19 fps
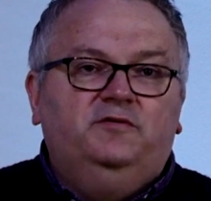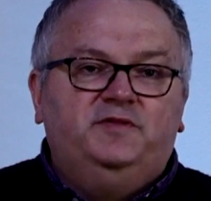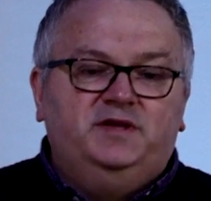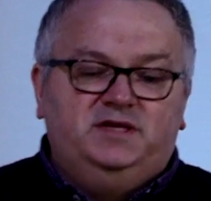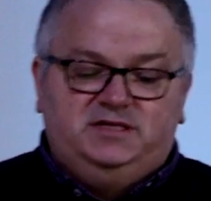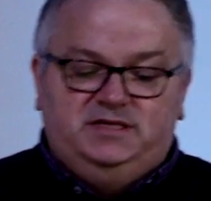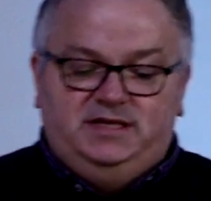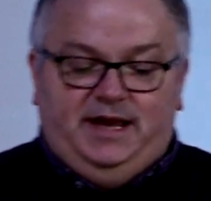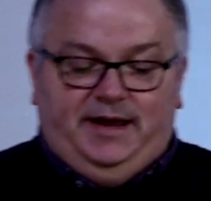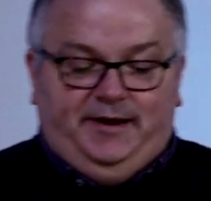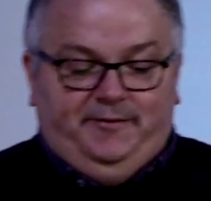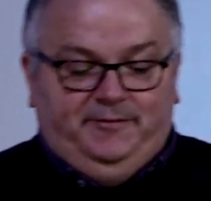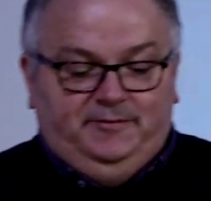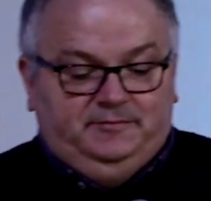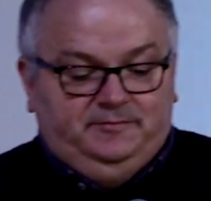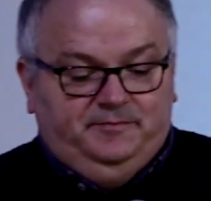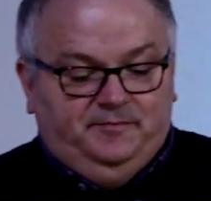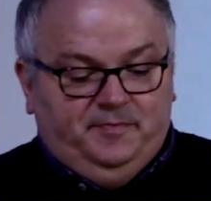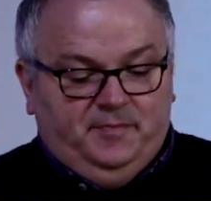this now?
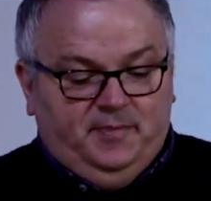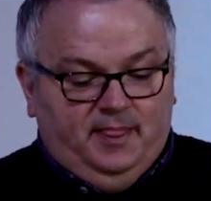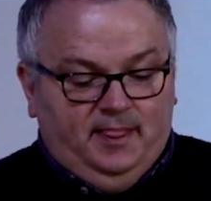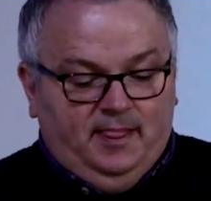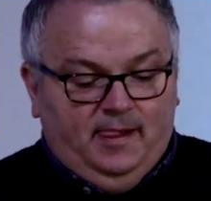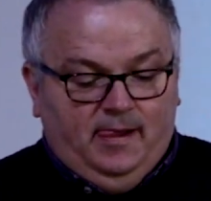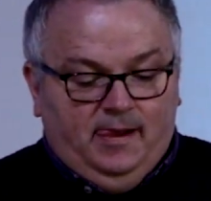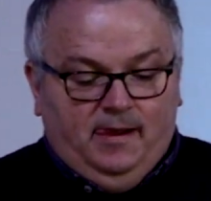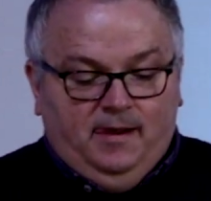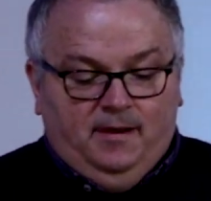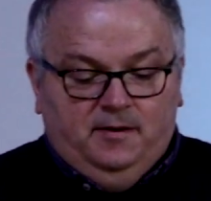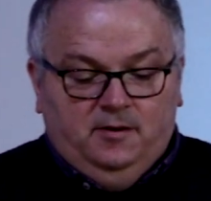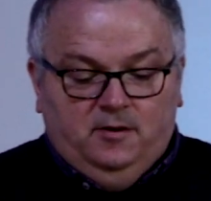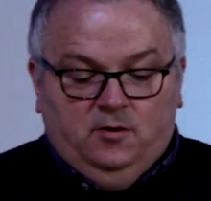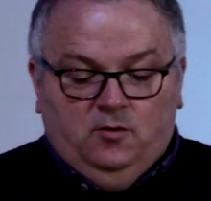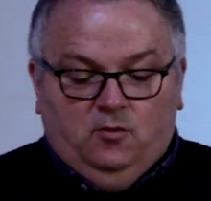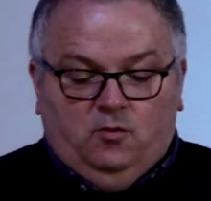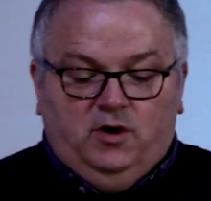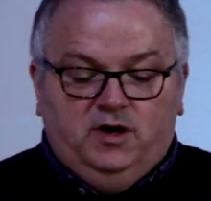
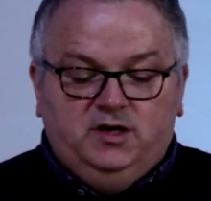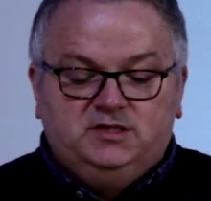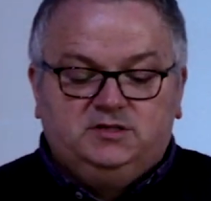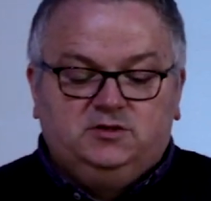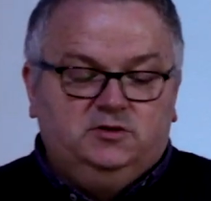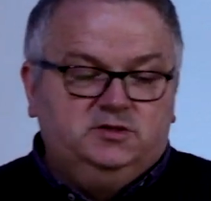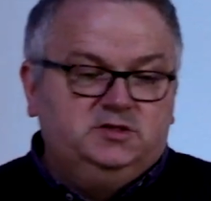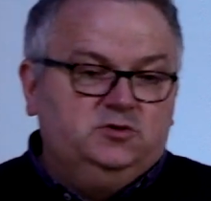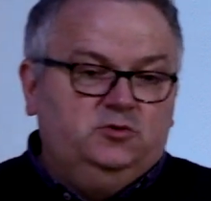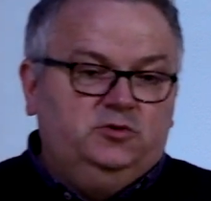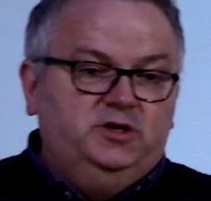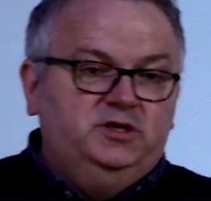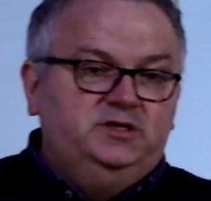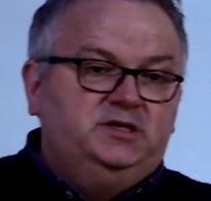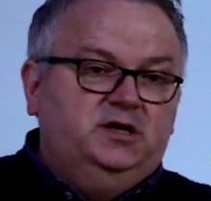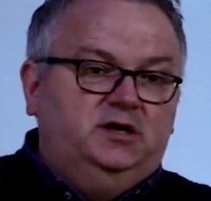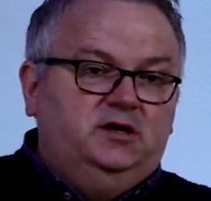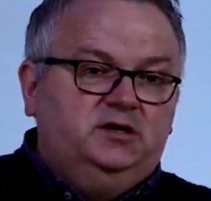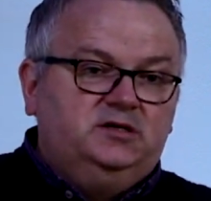Why is God talking
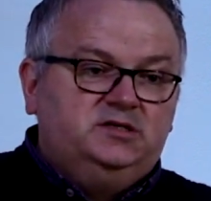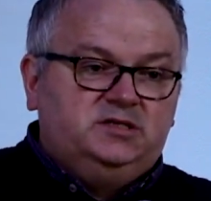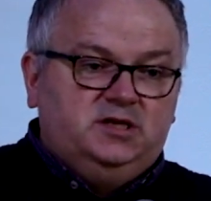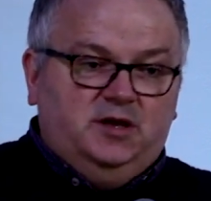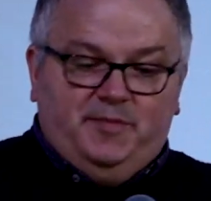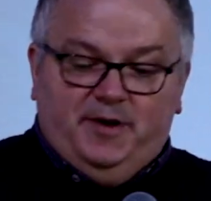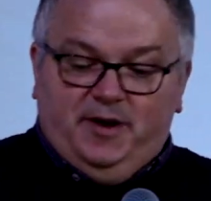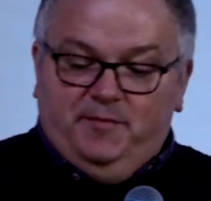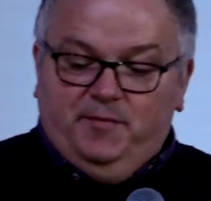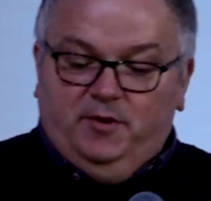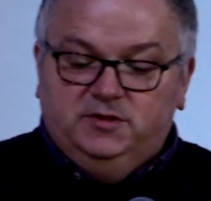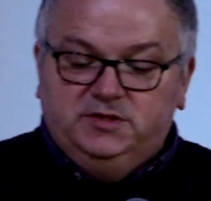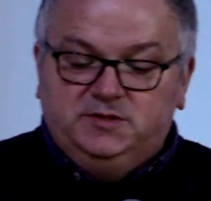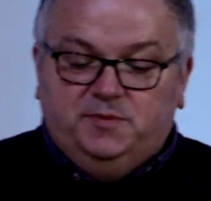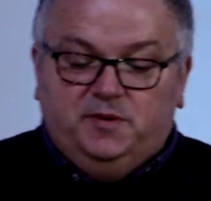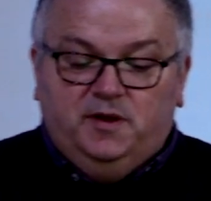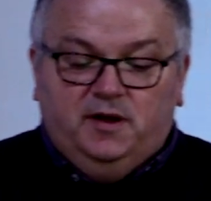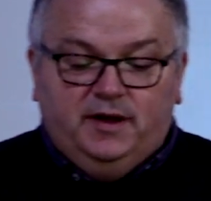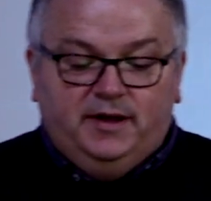to us about
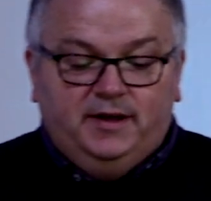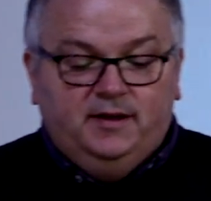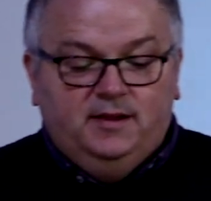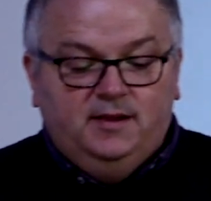multiply?